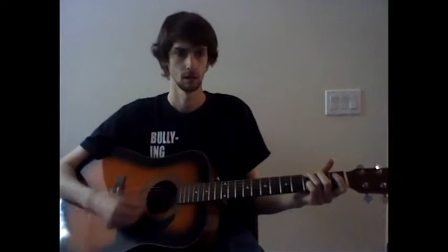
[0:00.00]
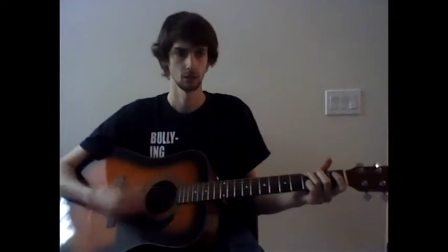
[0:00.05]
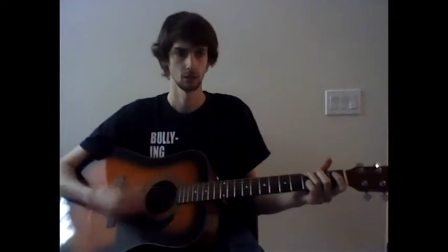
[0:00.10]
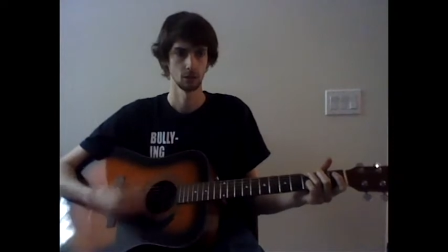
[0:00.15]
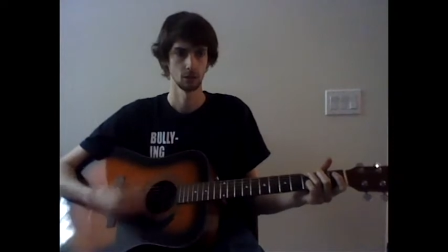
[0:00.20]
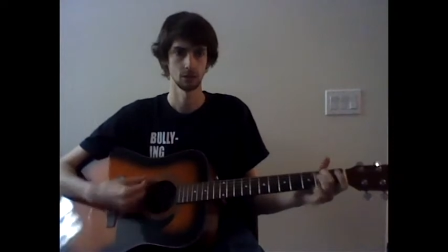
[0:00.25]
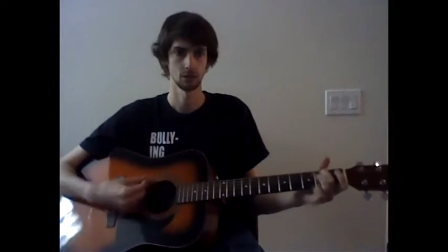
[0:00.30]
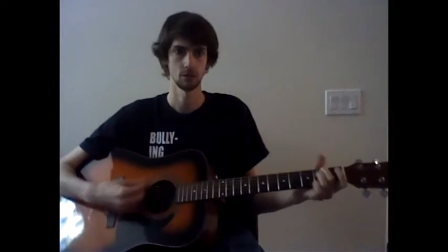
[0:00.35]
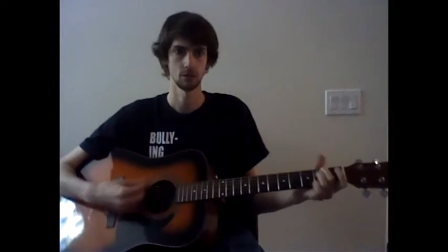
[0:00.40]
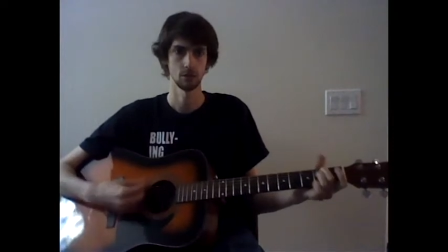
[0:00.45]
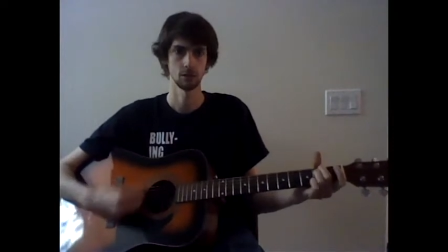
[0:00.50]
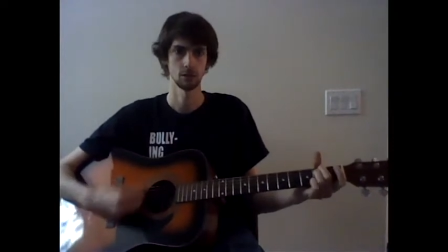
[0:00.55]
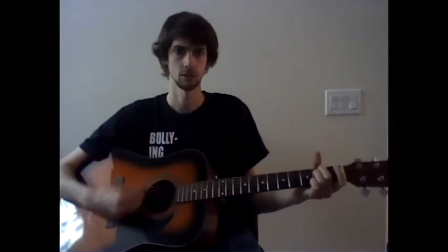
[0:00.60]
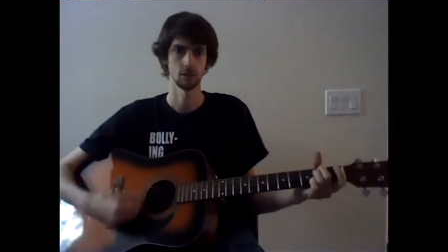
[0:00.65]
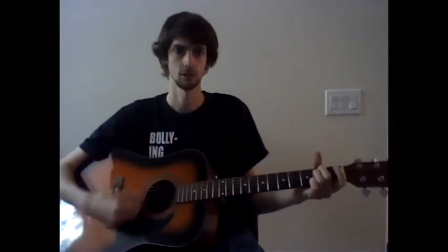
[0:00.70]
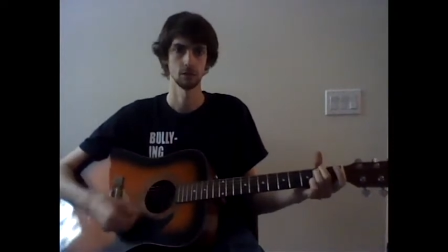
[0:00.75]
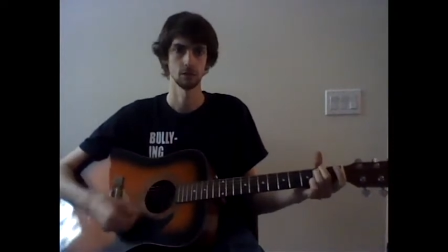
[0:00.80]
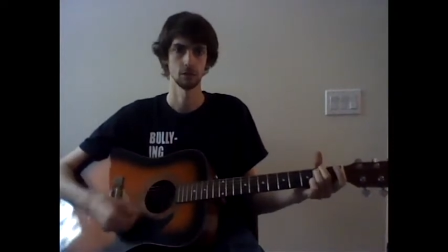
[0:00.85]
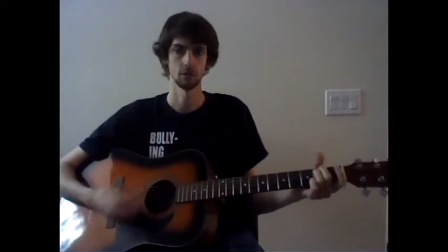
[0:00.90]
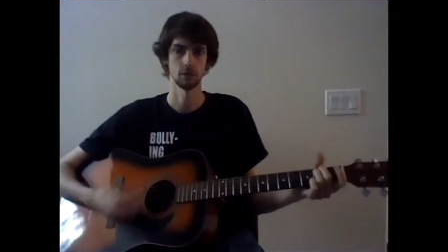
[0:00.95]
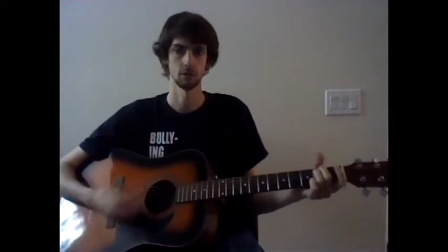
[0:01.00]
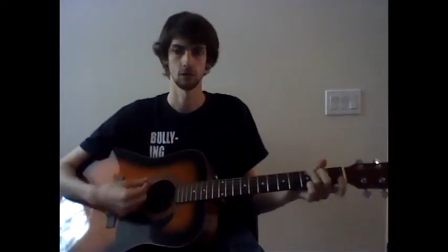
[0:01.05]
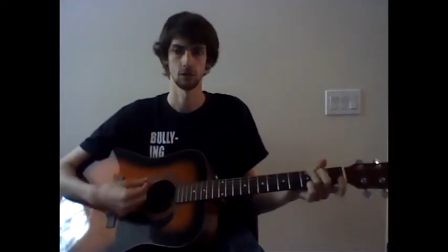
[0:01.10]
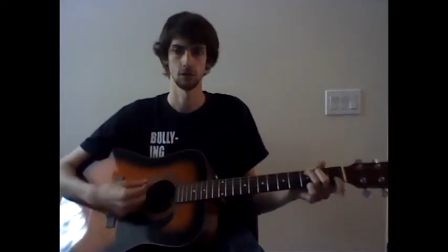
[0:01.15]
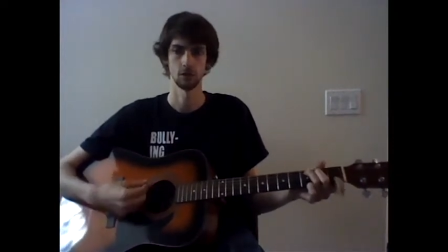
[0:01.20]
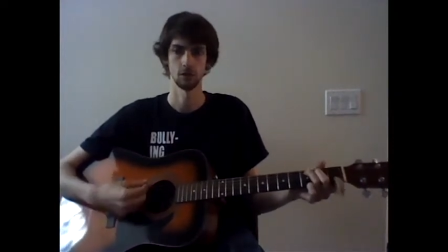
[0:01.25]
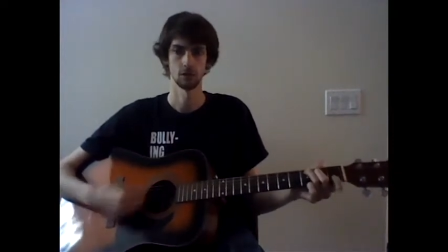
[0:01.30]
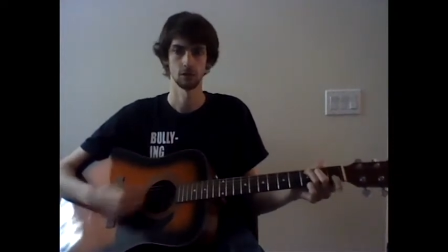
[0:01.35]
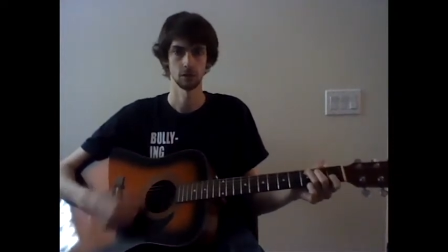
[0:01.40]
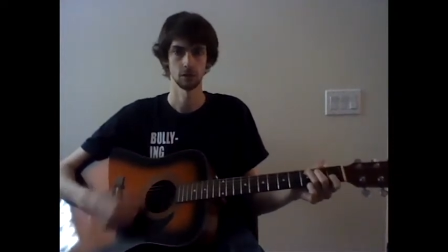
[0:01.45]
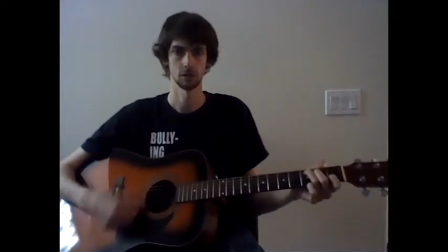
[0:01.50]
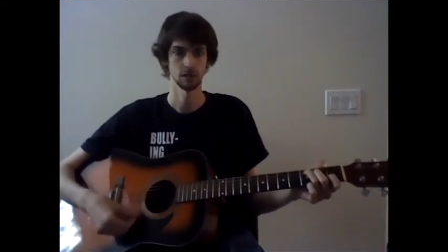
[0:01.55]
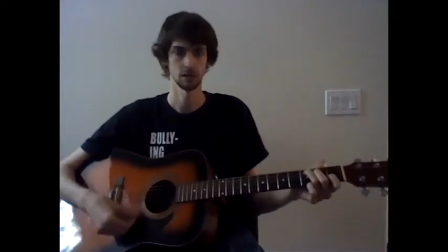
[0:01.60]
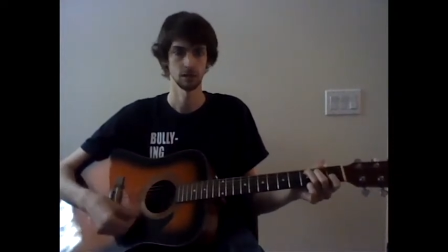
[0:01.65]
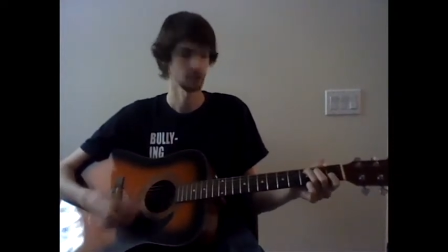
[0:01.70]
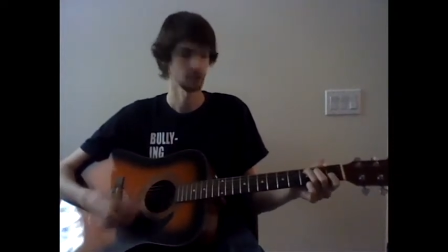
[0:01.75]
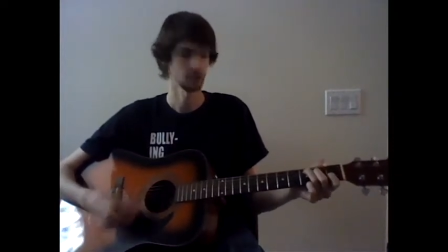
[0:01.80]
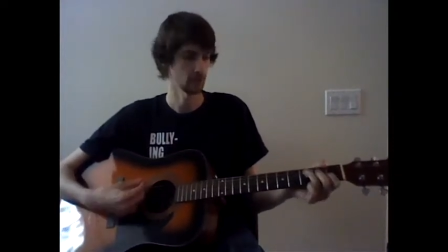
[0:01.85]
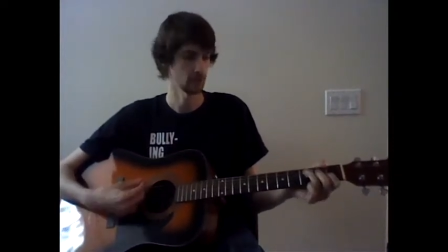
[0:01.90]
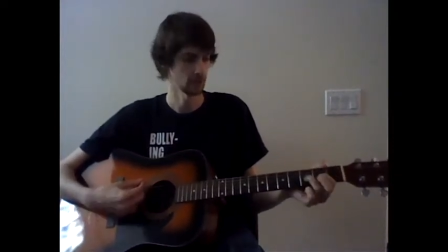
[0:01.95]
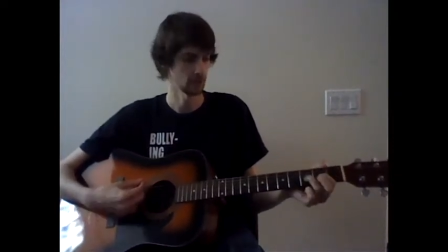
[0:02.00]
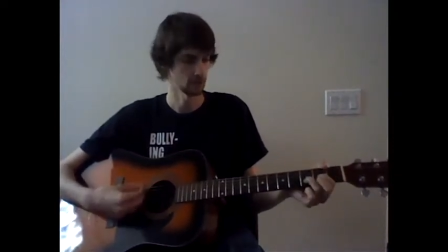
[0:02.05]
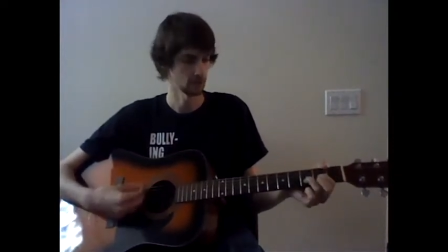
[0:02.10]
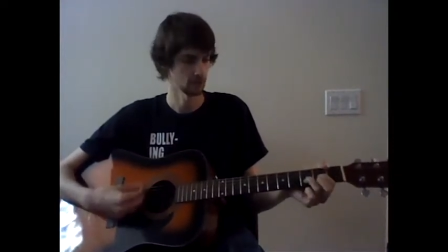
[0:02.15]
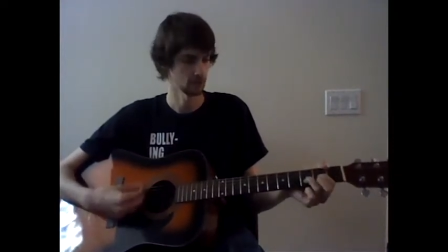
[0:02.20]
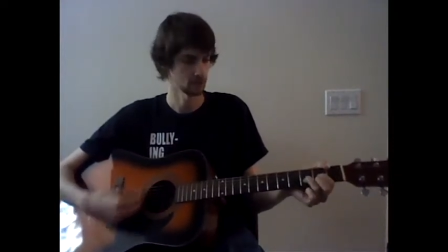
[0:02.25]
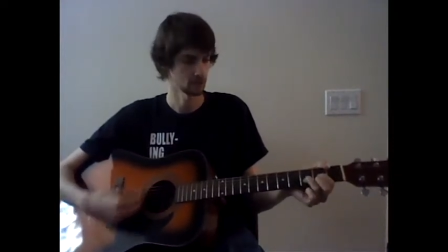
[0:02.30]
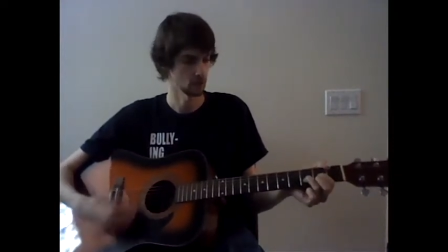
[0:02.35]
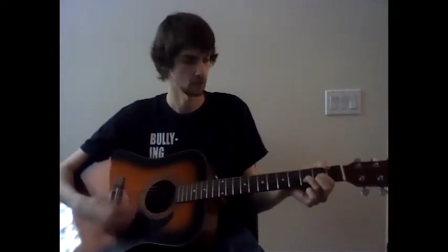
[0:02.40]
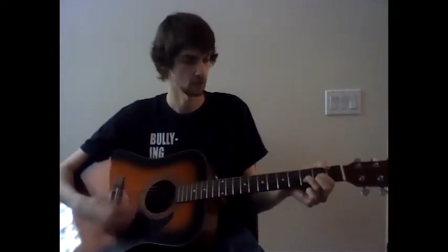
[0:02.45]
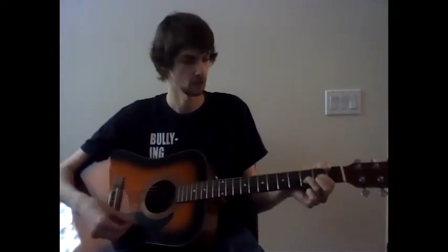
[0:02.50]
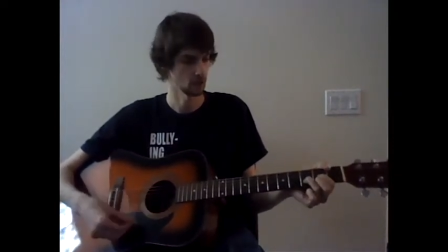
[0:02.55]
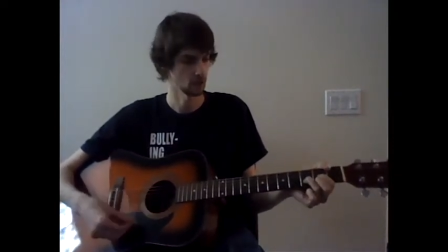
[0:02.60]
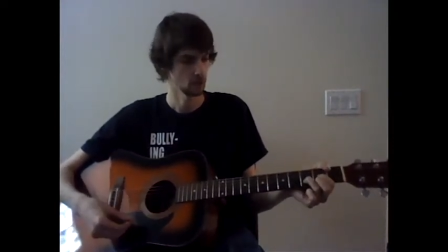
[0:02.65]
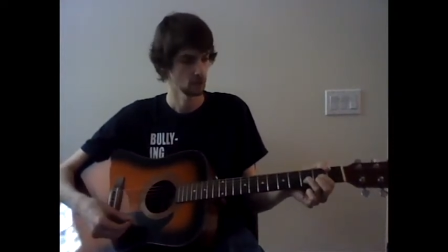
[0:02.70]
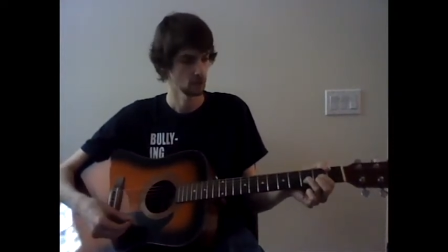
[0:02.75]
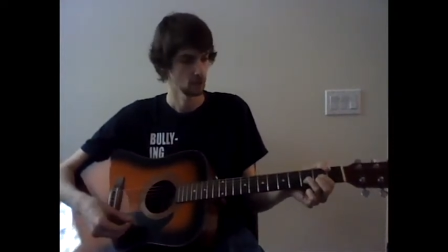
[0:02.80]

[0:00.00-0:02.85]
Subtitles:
Just uses those 4 chords. So let's look at another song